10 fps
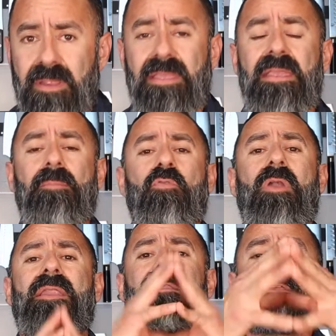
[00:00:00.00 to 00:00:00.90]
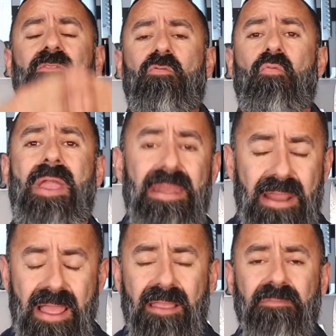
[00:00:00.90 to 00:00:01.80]
keep creating these great
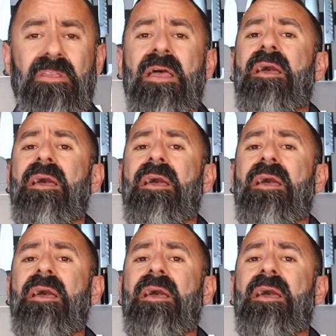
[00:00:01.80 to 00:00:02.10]
knives.